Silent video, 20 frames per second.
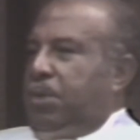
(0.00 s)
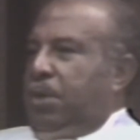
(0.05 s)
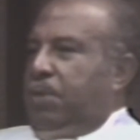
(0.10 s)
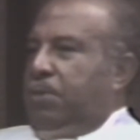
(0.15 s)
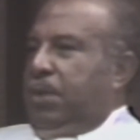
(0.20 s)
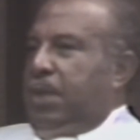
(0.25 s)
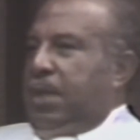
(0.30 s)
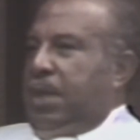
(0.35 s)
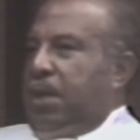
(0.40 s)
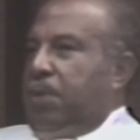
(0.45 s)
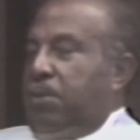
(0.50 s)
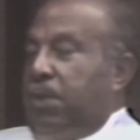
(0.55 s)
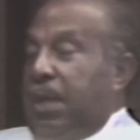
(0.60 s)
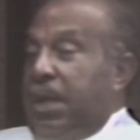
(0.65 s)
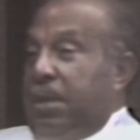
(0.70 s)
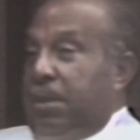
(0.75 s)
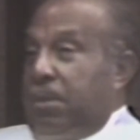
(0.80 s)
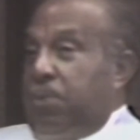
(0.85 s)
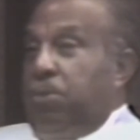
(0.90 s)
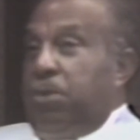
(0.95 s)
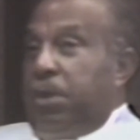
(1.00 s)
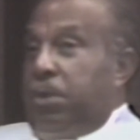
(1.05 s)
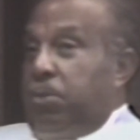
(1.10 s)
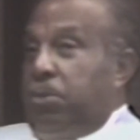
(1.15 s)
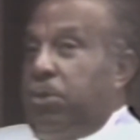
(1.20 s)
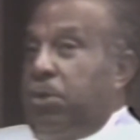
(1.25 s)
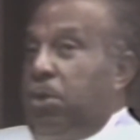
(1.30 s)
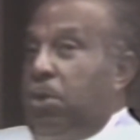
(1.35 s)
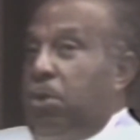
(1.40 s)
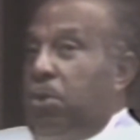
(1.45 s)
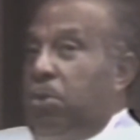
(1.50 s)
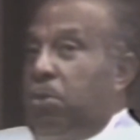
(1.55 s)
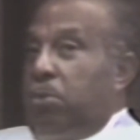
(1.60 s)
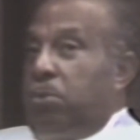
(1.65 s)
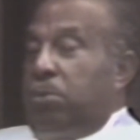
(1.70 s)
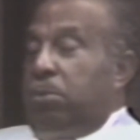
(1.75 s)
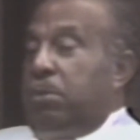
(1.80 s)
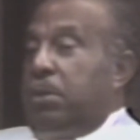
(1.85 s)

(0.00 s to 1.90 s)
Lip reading: I'm getting at what it was called,